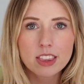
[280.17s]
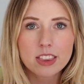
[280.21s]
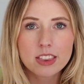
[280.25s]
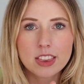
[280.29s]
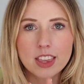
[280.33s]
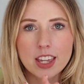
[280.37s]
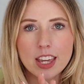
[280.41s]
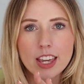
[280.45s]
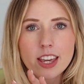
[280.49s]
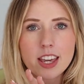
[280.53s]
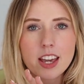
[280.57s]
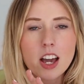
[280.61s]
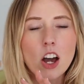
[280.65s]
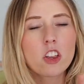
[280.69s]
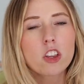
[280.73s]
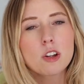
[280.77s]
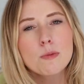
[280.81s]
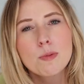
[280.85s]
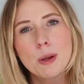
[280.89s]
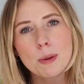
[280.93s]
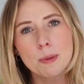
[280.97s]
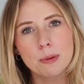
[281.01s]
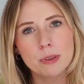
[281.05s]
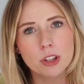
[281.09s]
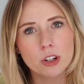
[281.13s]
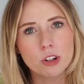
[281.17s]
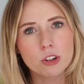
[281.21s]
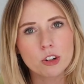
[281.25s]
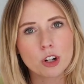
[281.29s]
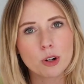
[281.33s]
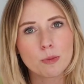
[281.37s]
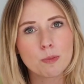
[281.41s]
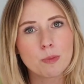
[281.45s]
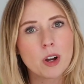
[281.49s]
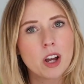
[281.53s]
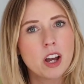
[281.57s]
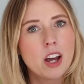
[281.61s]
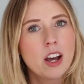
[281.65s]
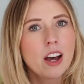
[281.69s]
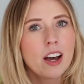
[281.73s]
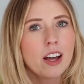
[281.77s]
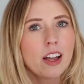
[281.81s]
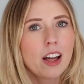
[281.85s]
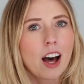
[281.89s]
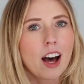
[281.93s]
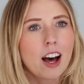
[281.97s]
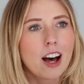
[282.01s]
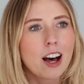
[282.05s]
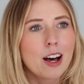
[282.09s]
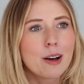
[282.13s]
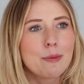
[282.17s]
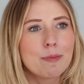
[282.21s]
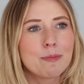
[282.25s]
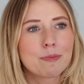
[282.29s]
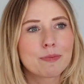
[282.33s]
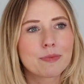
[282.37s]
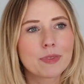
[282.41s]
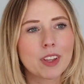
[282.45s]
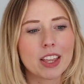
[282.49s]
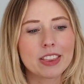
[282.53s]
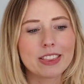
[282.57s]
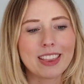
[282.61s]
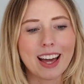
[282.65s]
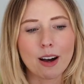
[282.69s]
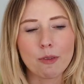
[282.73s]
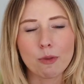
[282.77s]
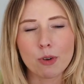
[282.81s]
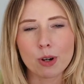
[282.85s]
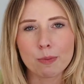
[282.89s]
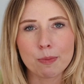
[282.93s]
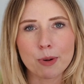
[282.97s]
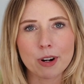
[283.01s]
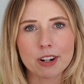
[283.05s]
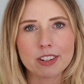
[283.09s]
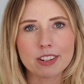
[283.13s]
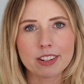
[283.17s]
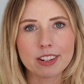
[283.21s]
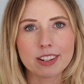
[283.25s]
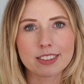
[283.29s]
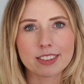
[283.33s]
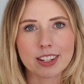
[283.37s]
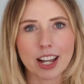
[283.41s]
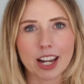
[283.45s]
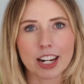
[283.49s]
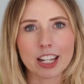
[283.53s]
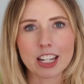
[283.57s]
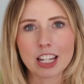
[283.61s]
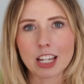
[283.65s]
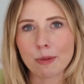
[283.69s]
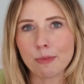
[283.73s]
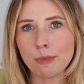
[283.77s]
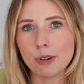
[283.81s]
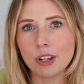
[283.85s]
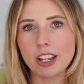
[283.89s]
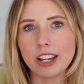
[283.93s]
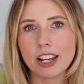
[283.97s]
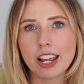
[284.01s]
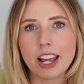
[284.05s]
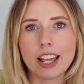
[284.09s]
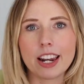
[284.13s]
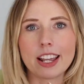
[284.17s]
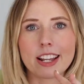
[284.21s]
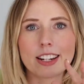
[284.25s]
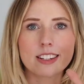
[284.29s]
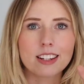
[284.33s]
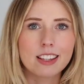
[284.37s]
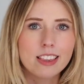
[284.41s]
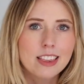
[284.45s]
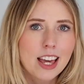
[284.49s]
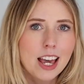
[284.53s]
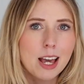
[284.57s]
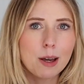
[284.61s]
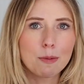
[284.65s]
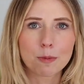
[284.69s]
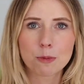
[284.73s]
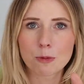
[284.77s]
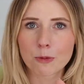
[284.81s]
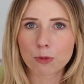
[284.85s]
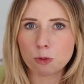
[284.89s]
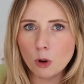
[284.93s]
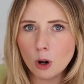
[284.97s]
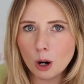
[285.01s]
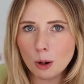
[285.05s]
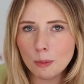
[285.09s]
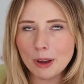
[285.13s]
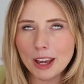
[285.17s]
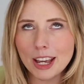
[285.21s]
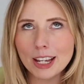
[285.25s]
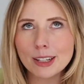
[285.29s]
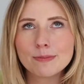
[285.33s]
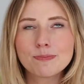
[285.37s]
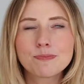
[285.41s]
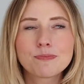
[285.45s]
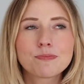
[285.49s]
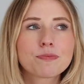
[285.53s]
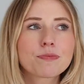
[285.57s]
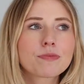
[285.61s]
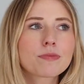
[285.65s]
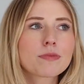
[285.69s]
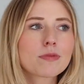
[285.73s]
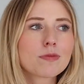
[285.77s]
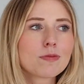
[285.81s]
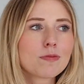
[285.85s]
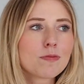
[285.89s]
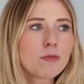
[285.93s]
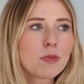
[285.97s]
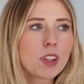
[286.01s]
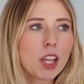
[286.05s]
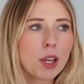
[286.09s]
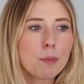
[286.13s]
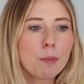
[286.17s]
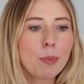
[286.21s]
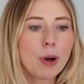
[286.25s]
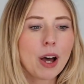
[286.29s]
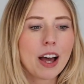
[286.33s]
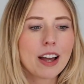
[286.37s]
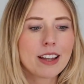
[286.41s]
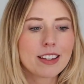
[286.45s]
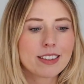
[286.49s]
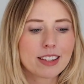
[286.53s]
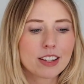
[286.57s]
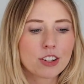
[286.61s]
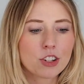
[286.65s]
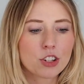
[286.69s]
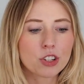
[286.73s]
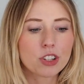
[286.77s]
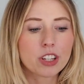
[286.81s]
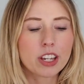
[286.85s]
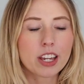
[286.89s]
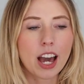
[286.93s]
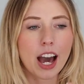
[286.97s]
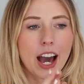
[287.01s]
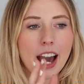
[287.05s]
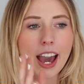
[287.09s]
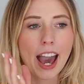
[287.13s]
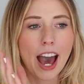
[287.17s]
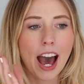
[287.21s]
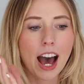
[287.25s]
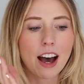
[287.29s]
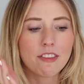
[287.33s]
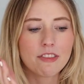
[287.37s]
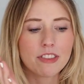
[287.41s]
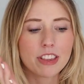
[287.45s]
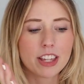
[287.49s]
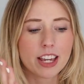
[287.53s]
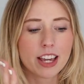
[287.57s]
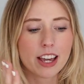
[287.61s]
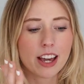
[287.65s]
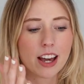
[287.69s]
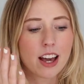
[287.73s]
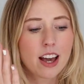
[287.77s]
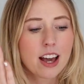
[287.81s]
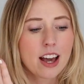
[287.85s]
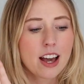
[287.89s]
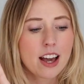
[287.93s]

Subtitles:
The other people in the group, that one person is kind of communicating to them for me. But essentially, I have the